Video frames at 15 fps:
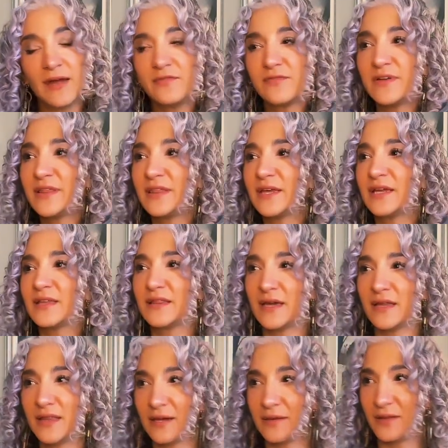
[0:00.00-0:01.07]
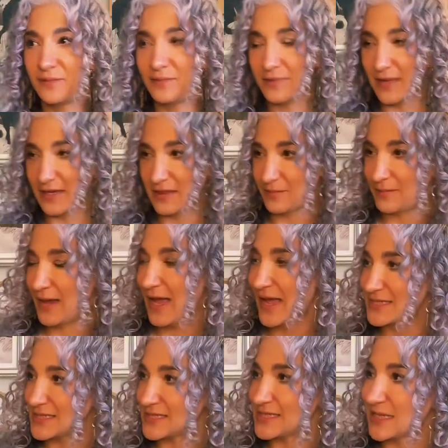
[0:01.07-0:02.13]
everything the
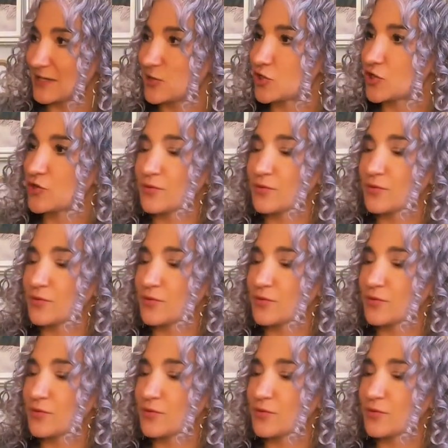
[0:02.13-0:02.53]
past is like,